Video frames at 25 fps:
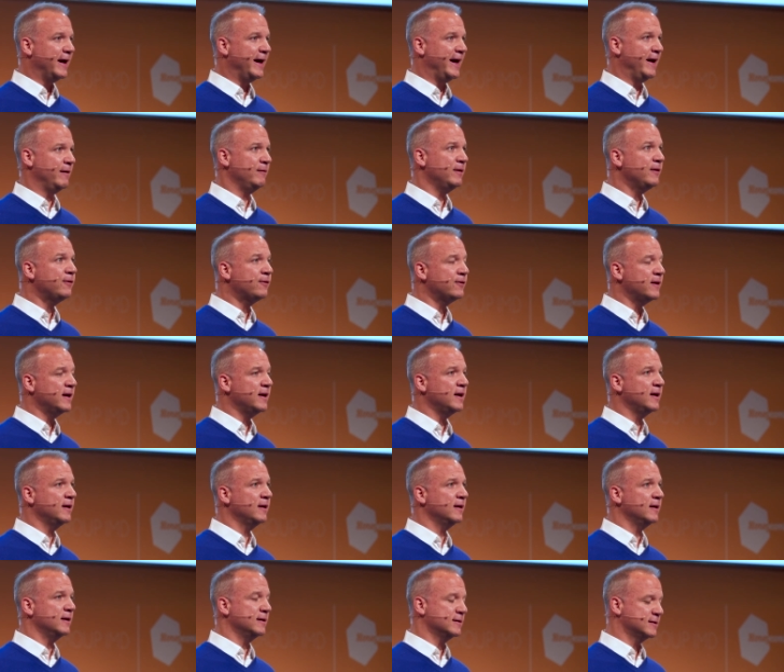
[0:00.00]

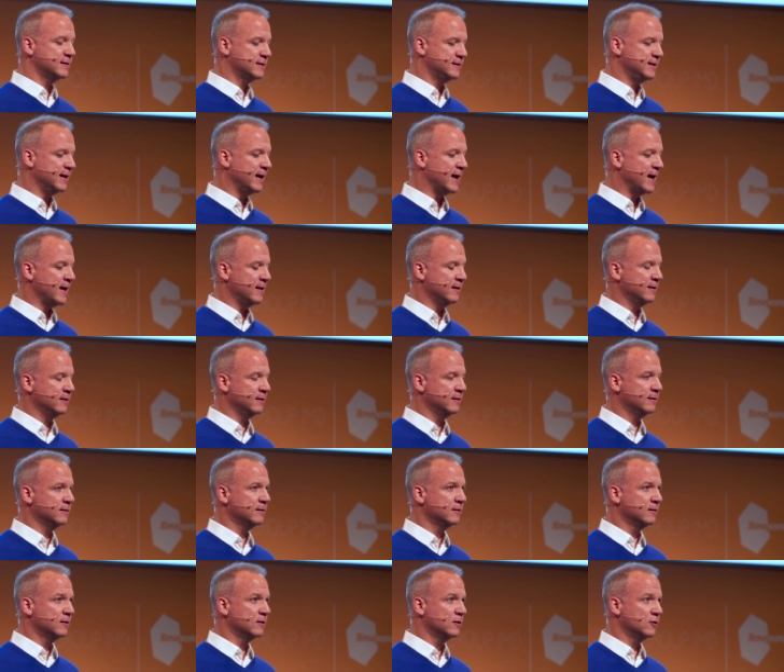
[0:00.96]
everything is
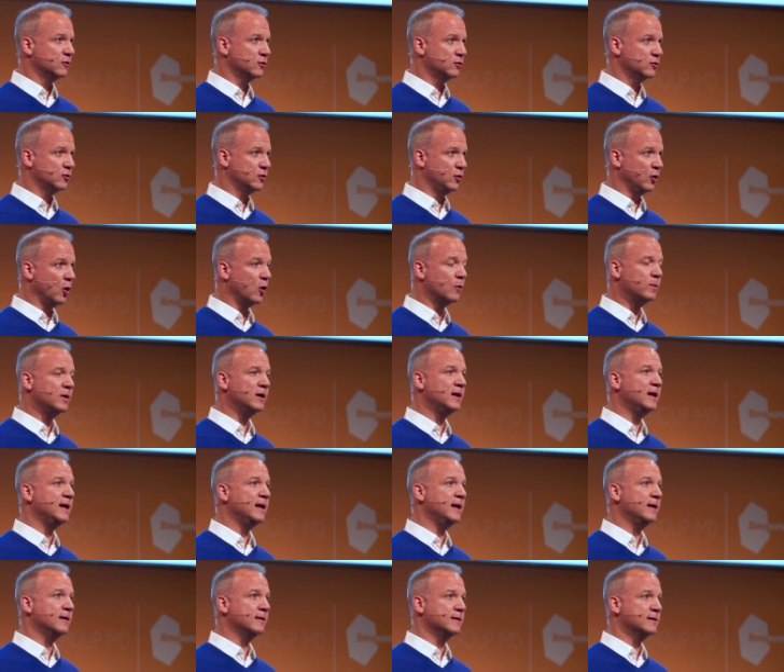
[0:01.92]
done
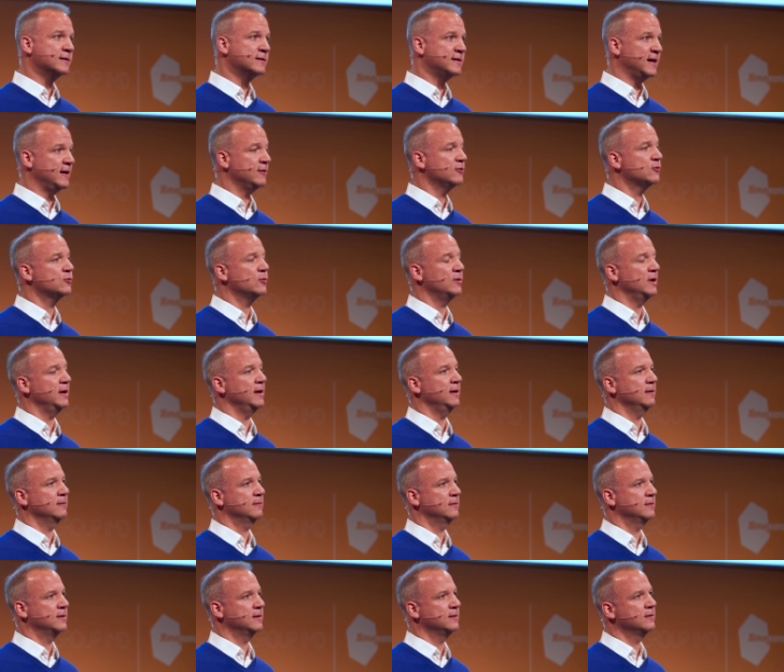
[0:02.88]
globally,
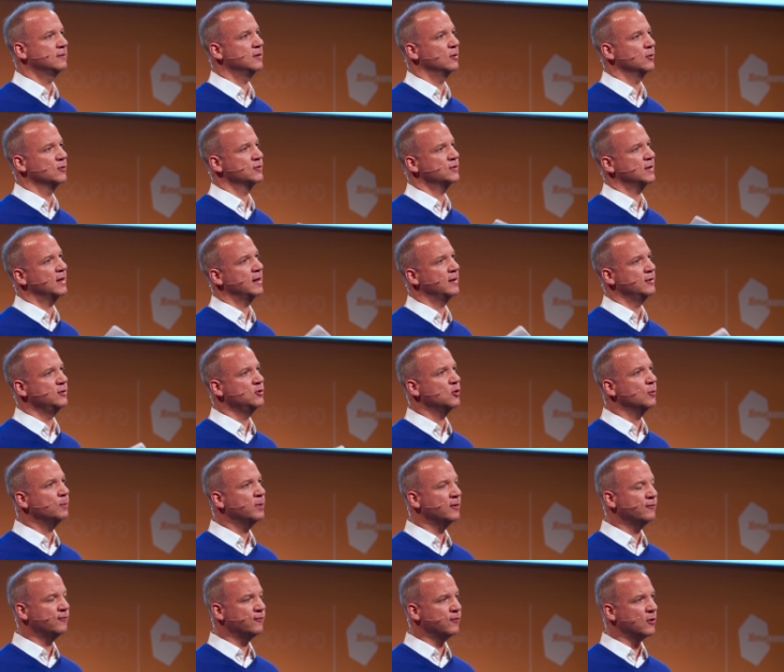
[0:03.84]
centrally. Those are
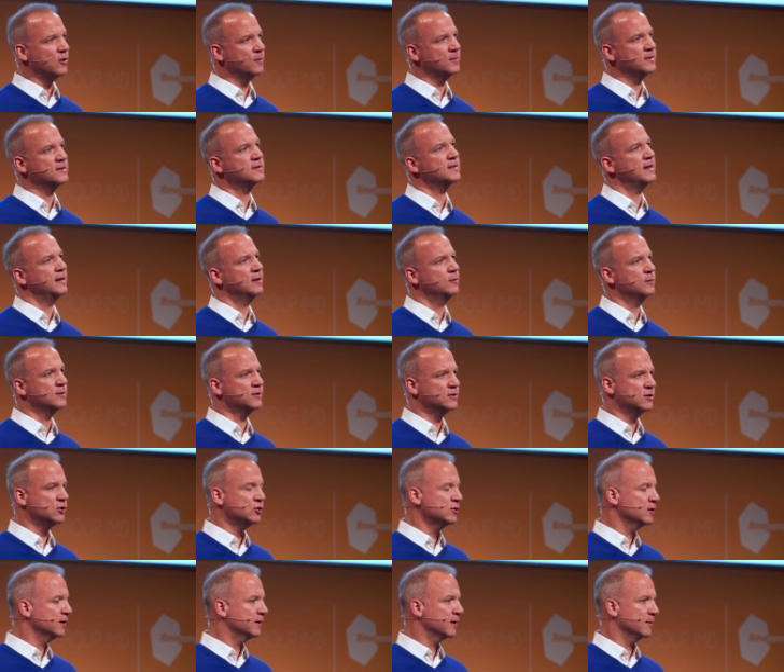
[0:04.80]
your performance
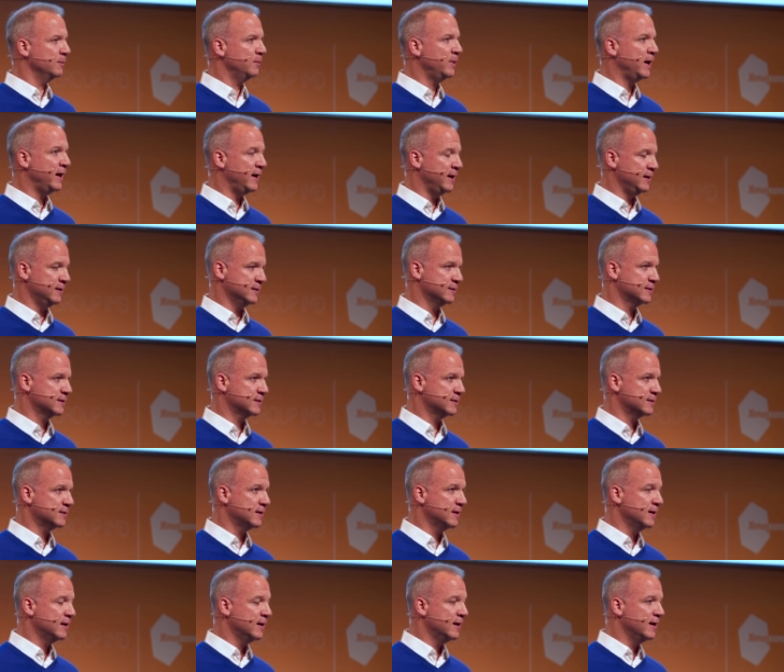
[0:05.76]
acquisition
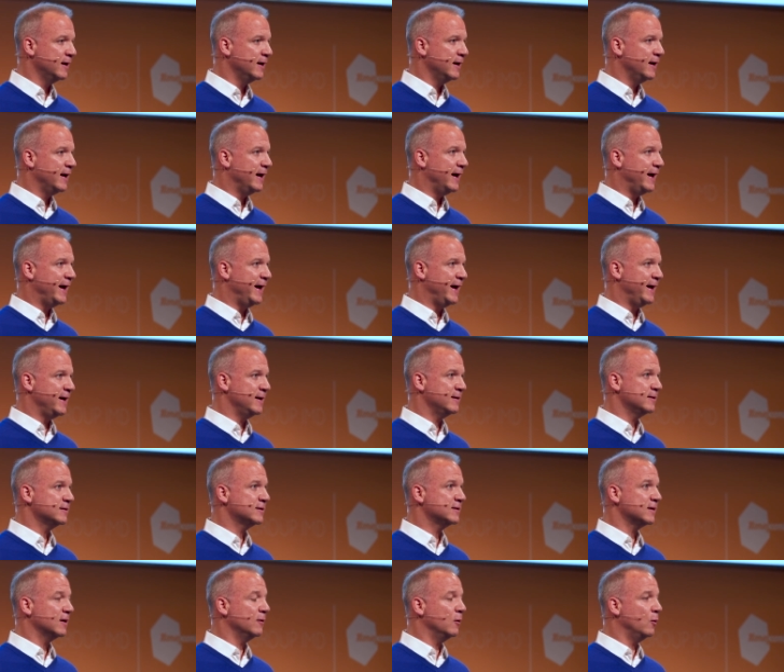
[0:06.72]
campaigns.
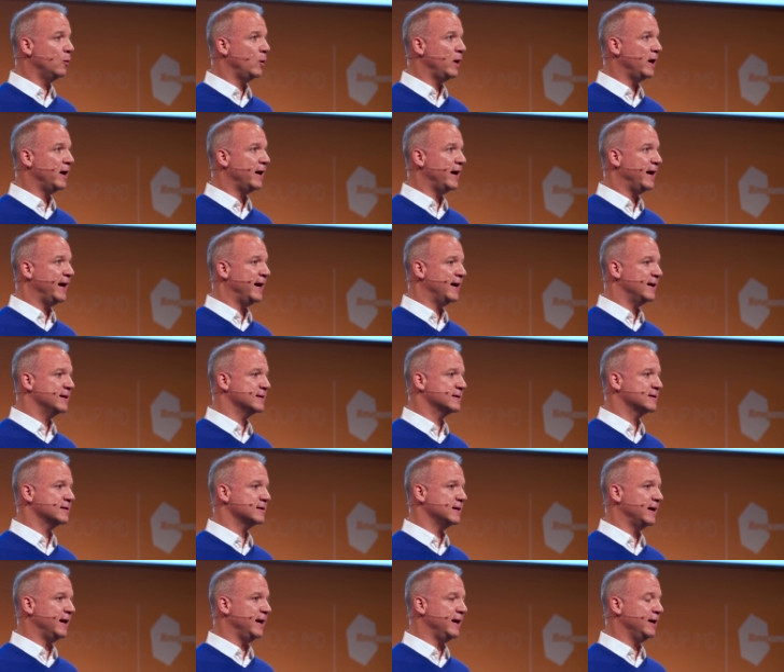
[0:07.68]
And
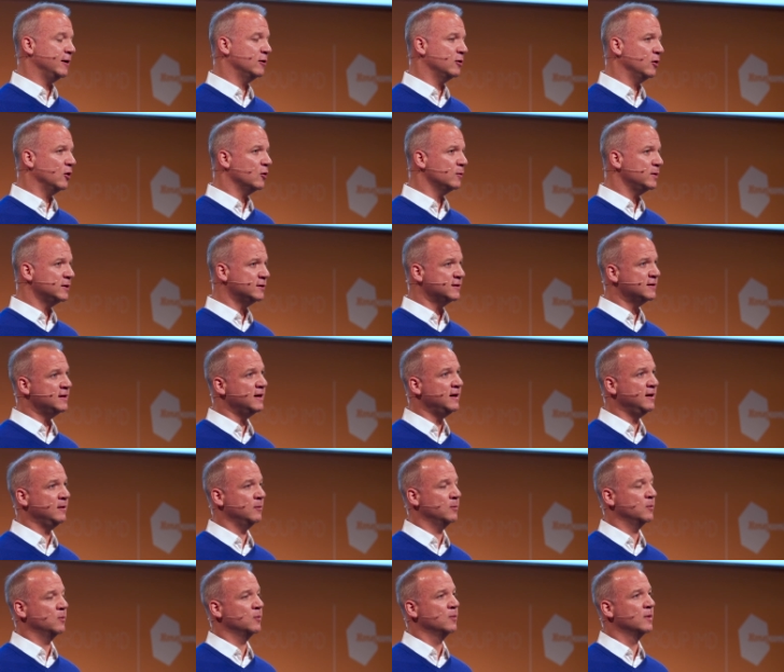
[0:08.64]
whereas a global
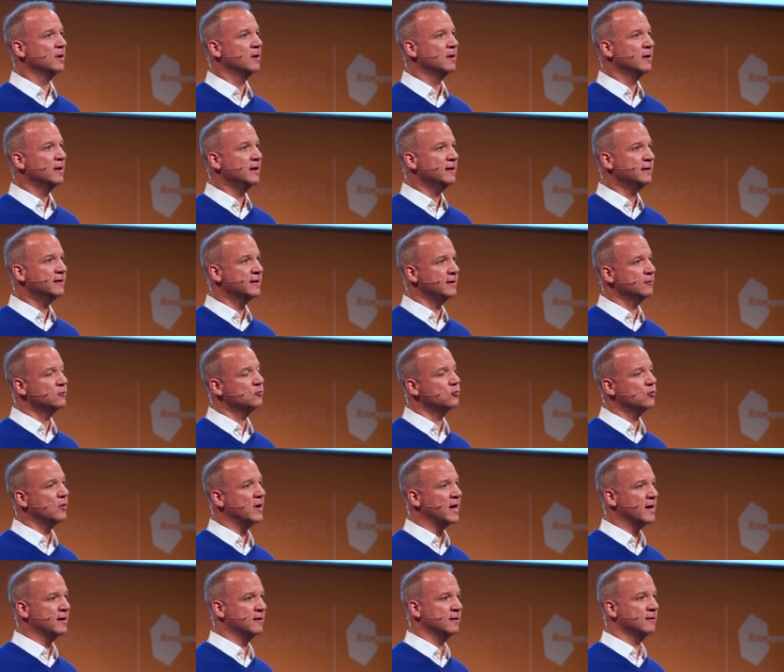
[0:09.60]
team can
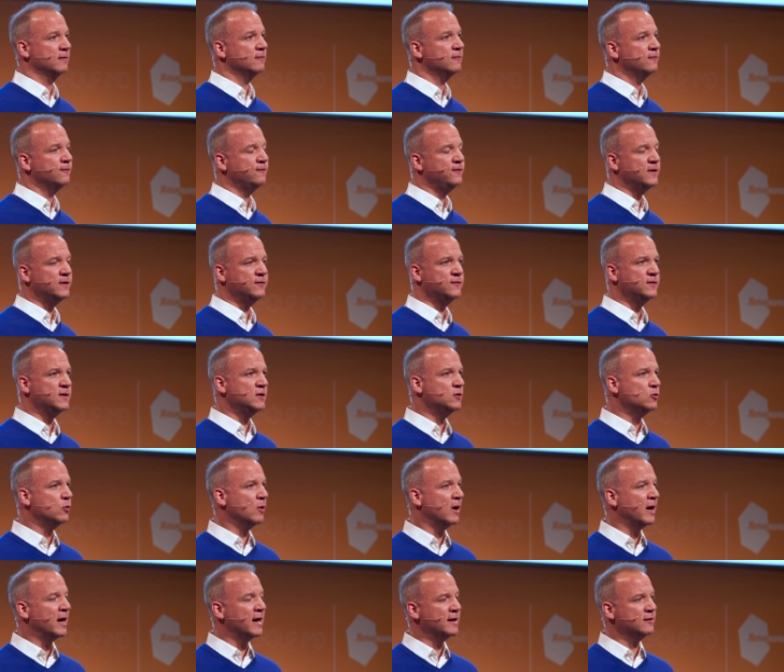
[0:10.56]
run 50
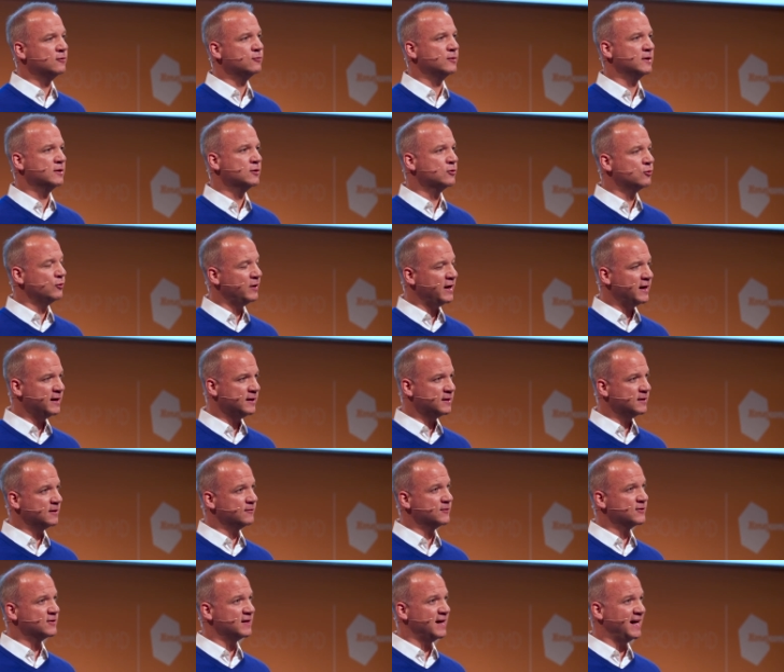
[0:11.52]
to 100
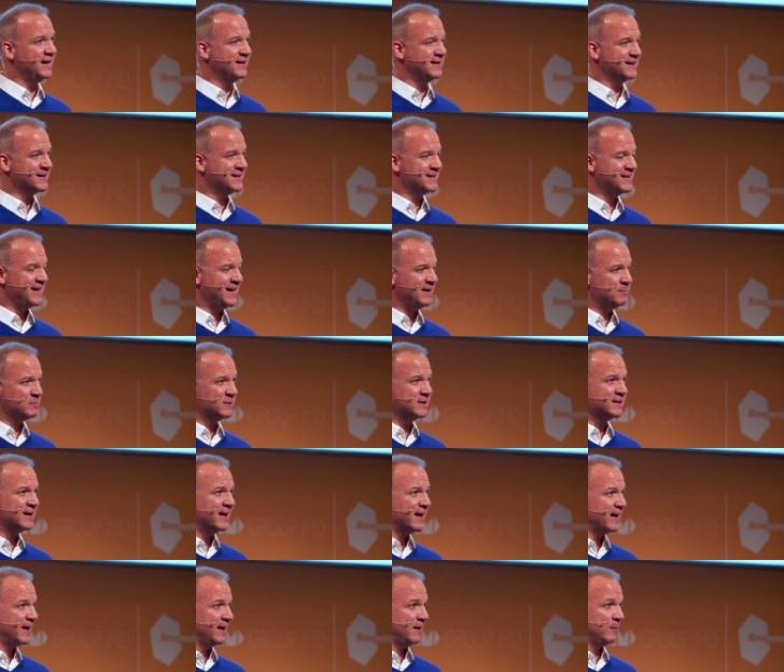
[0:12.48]
creatives at the same
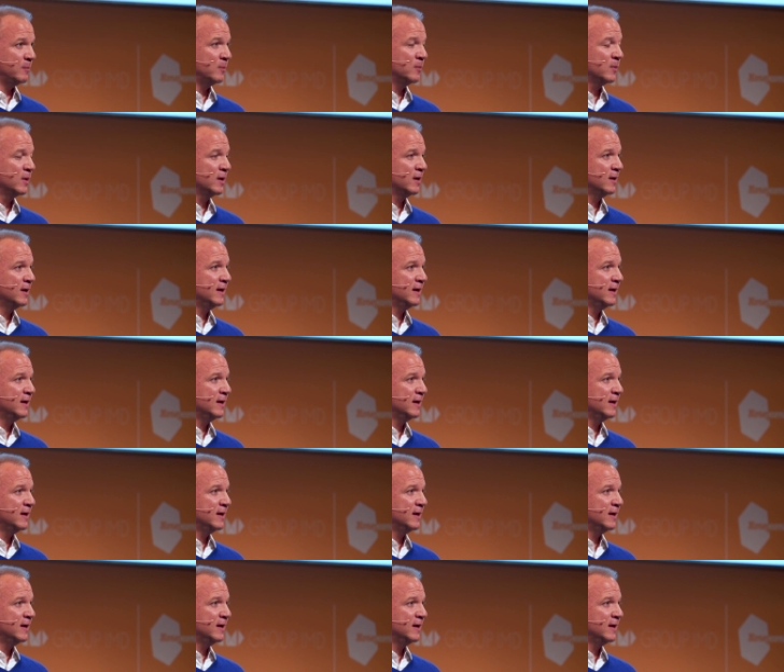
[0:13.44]
time,